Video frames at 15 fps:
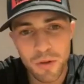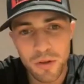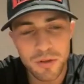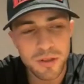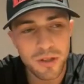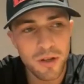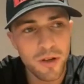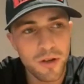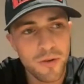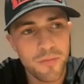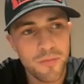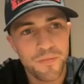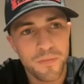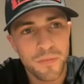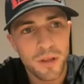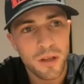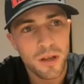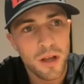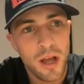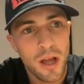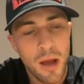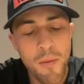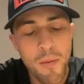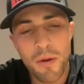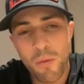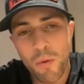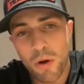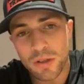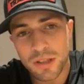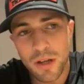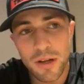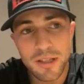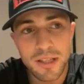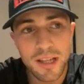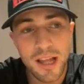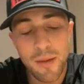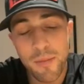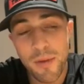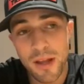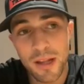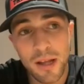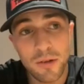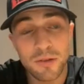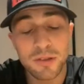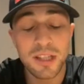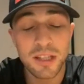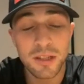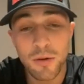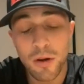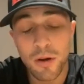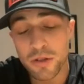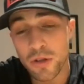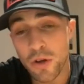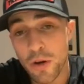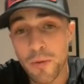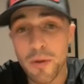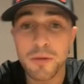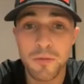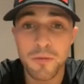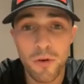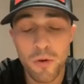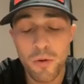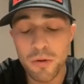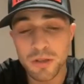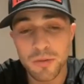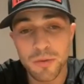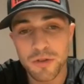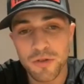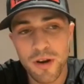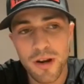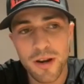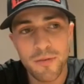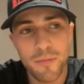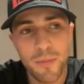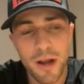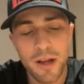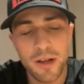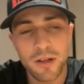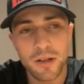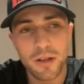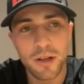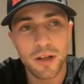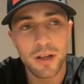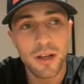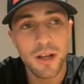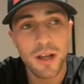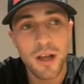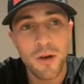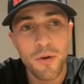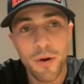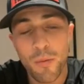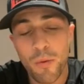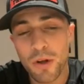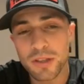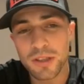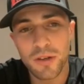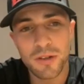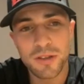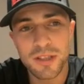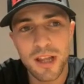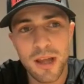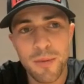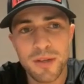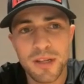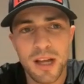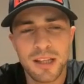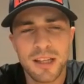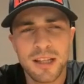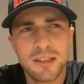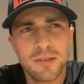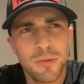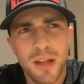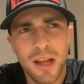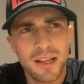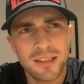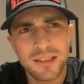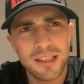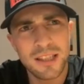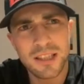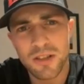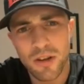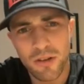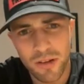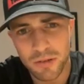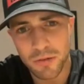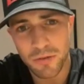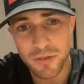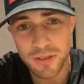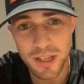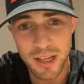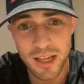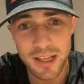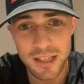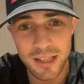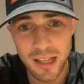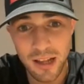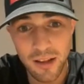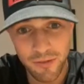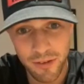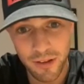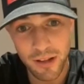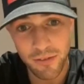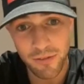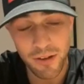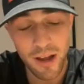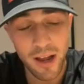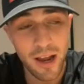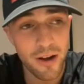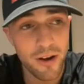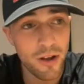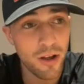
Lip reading: It was. I remember when I walked out into the MEN. I was talking about this before to my trainer, Michael. When I walked out to the MEN, I did something like 60 grams of tickets, like for that fight, and